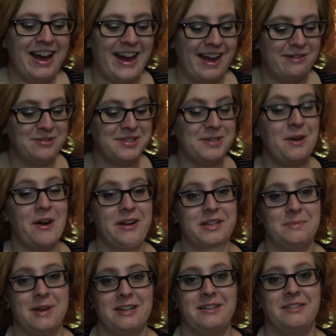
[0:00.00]
I was not
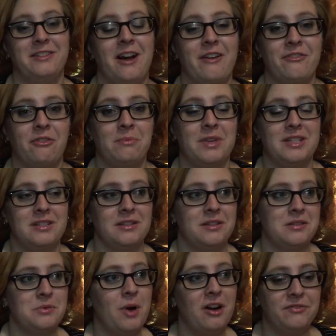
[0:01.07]
expecting a lot from these. It's
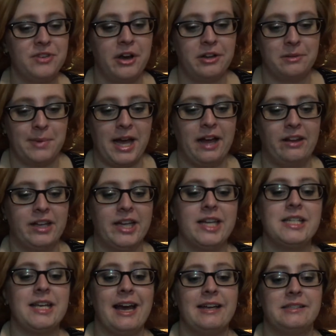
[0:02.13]
a $12 palette.
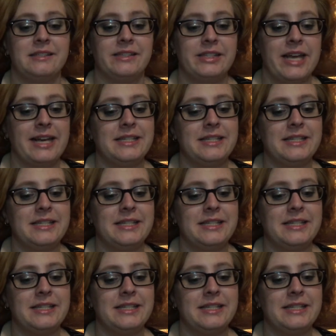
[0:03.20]
It's Essence.